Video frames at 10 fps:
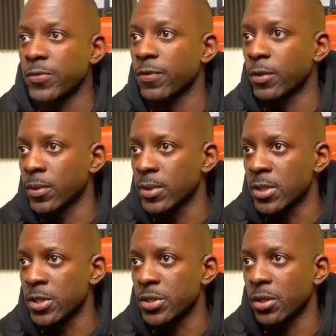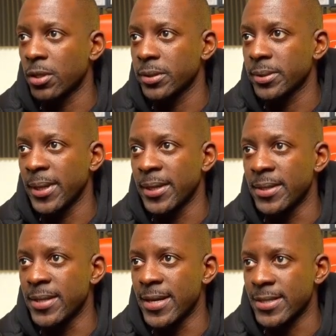was installed. And
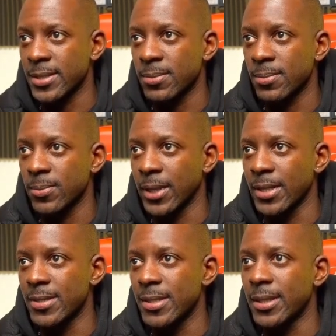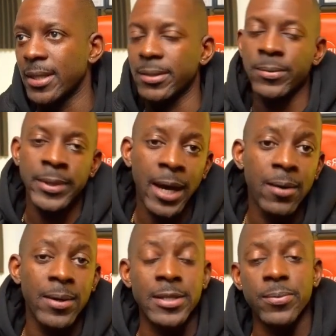yes, we can see that now
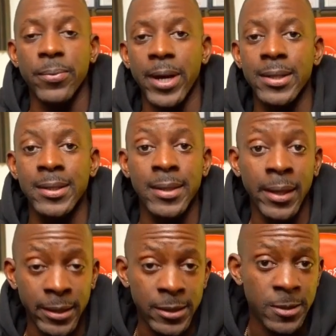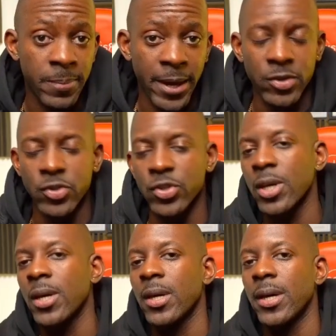it's running the latest patch,
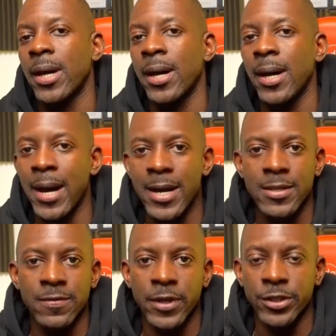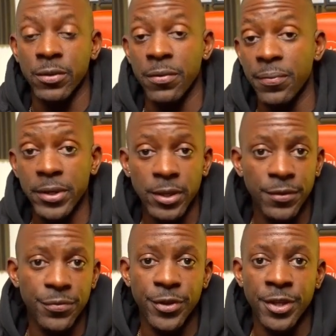ISE version
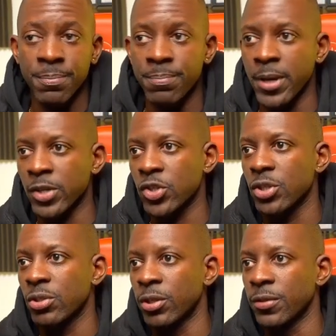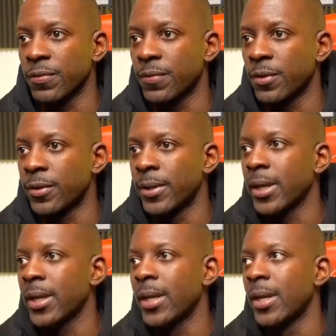3.3 patch.4.
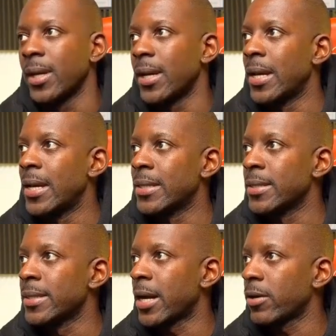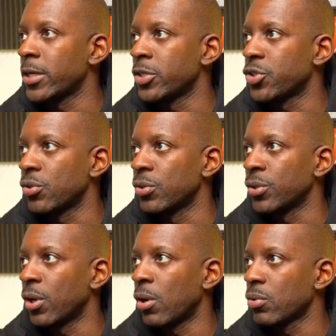And now it should
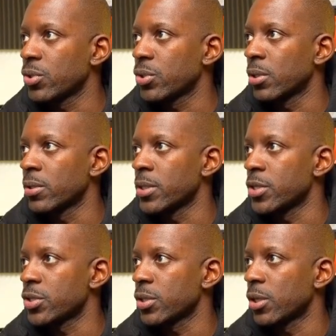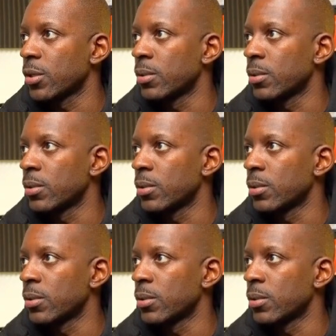also install